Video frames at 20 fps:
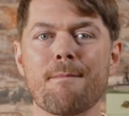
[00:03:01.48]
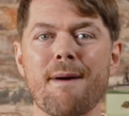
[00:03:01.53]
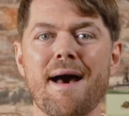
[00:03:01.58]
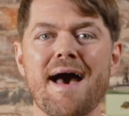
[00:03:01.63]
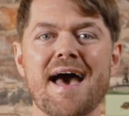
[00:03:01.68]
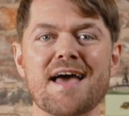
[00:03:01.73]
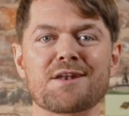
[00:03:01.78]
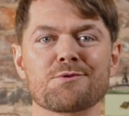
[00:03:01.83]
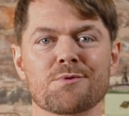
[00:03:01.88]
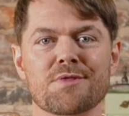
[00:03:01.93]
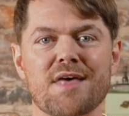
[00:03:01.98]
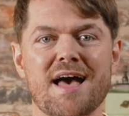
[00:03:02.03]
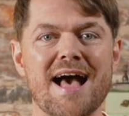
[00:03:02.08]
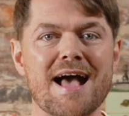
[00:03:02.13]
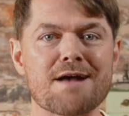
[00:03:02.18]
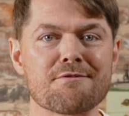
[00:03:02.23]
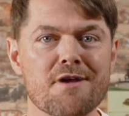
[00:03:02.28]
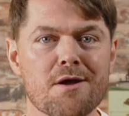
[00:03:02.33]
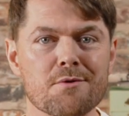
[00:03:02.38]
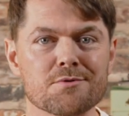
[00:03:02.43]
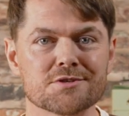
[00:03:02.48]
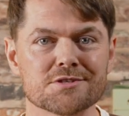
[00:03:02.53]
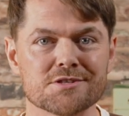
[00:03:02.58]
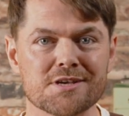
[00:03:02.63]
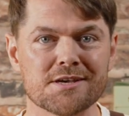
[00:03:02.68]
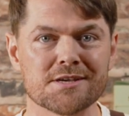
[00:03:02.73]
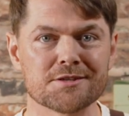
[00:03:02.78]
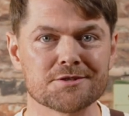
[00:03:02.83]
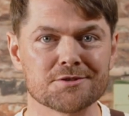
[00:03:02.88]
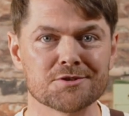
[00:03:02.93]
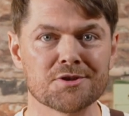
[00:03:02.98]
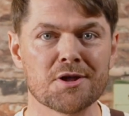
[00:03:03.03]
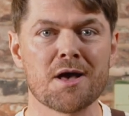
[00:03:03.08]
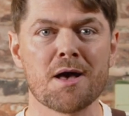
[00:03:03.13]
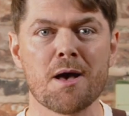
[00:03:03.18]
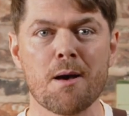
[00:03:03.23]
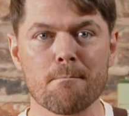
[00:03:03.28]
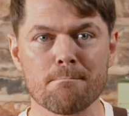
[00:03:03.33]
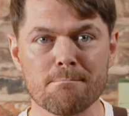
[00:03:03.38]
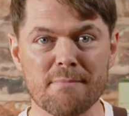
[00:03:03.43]
paired with a Hario Skerton
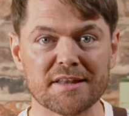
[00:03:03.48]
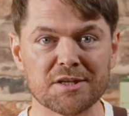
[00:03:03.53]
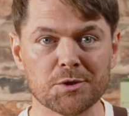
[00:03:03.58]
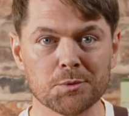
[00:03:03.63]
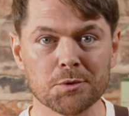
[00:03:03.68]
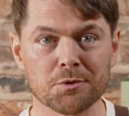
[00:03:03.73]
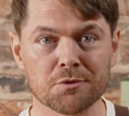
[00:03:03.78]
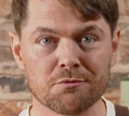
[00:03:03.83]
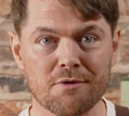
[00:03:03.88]
manual